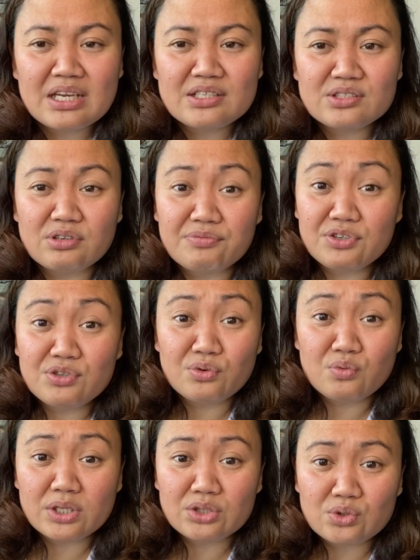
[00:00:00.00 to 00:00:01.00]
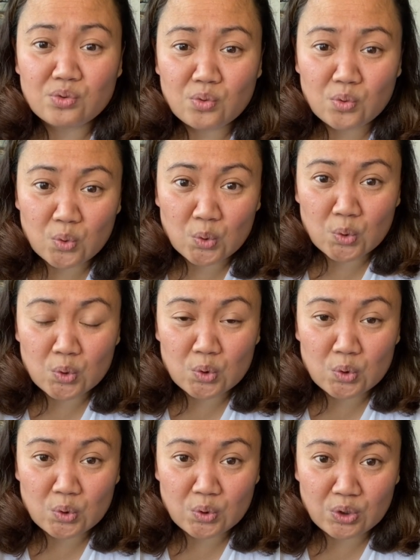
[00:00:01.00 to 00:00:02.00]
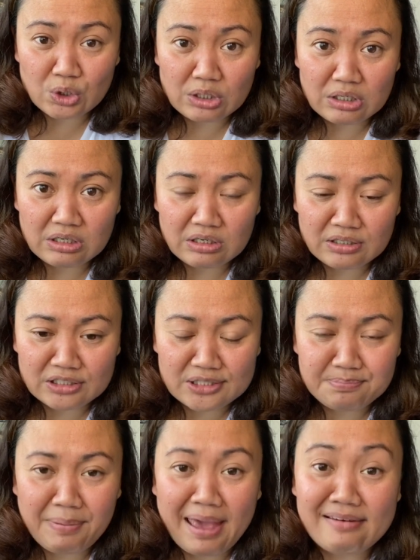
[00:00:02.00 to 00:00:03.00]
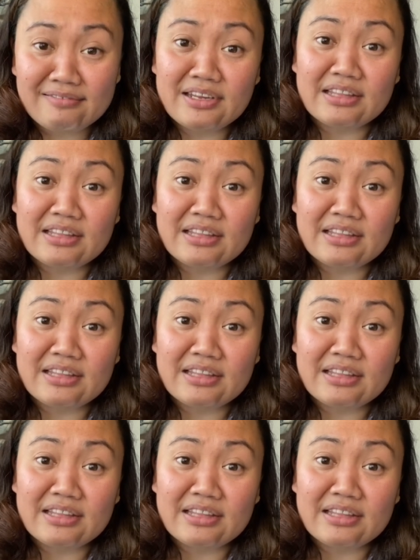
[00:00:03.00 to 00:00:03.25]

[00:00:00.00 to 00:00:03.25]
So if you don't want to spend